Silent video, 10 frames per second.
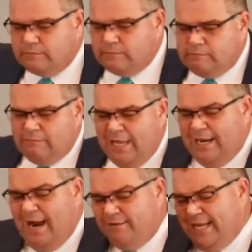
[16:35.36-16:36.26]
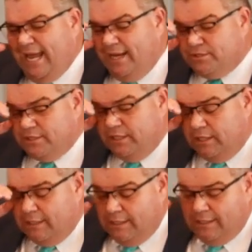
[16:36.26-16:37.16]
In our text,
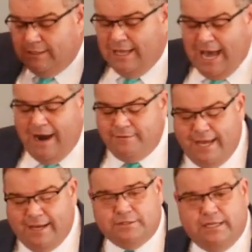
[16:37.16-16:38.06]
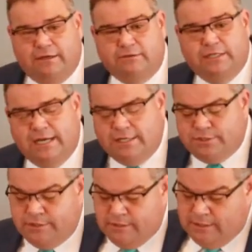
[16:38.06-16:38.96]
our text tells us,
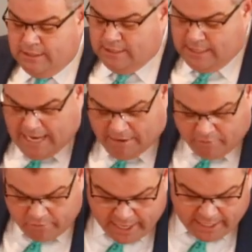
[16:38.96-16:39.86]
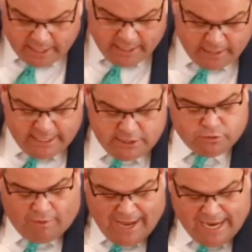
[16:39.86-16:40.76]
and we read it at least
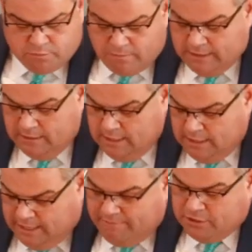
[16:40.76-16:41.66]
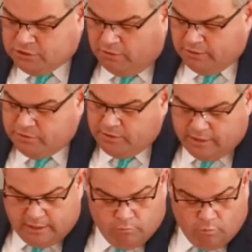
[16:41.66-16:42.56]
twice, but let me show it to you
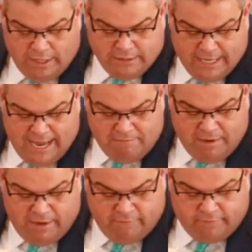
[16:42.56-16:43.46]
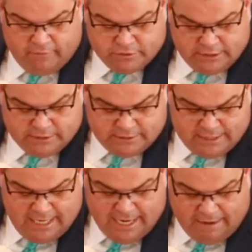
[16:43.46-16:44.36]
one time here in verse 16,
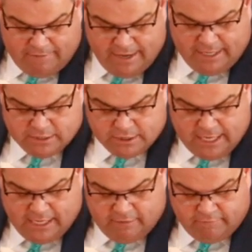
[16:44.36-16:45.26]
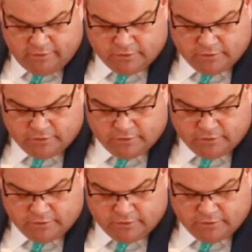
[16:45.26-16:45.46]
and I think it's again in verse,